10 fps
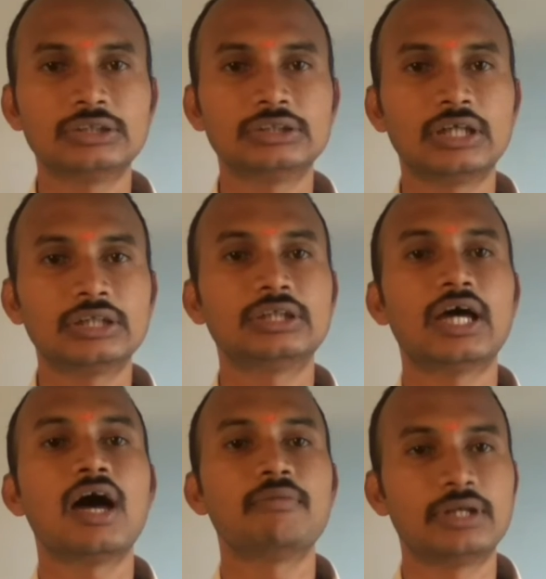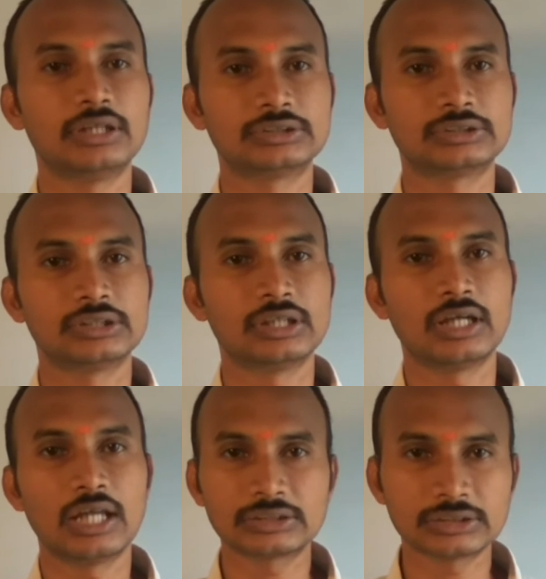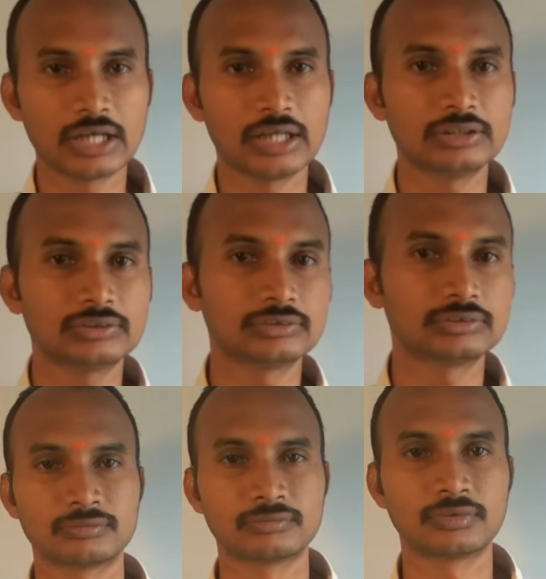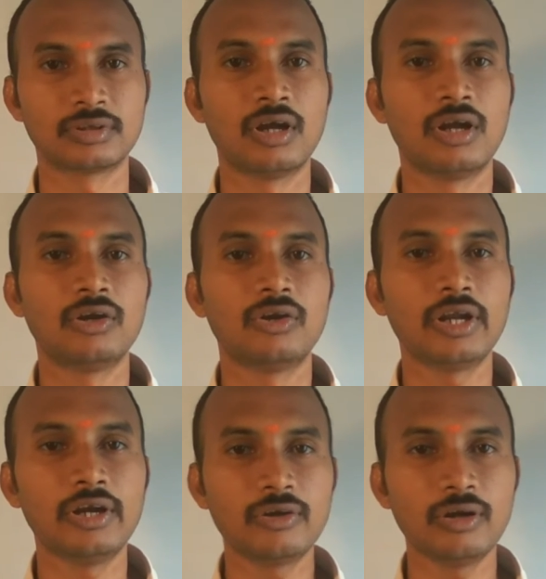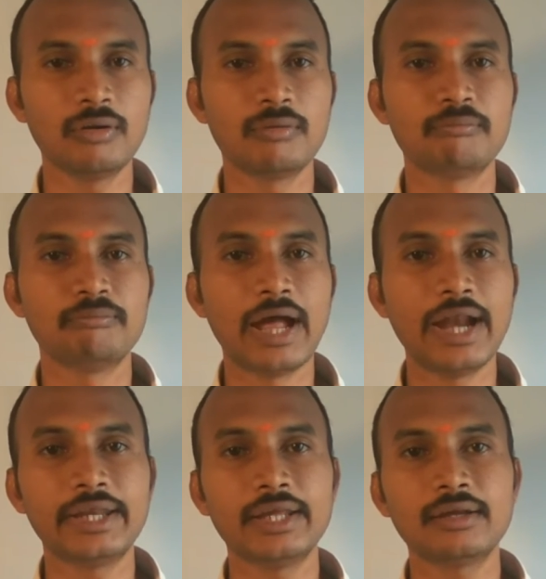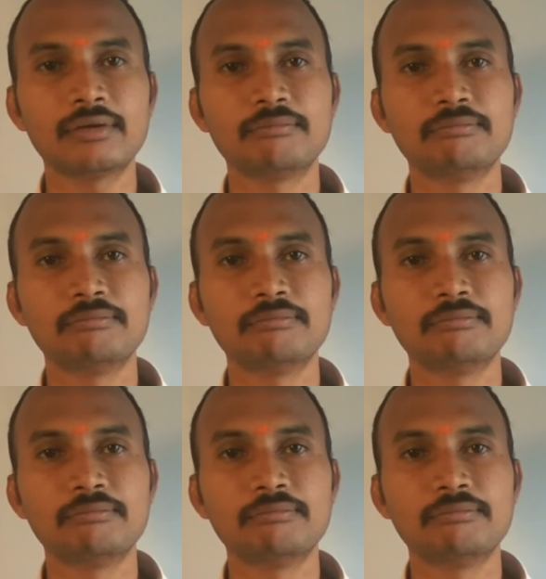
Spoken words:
disease, that is diabetes. Next scientist, Toronto, Banting,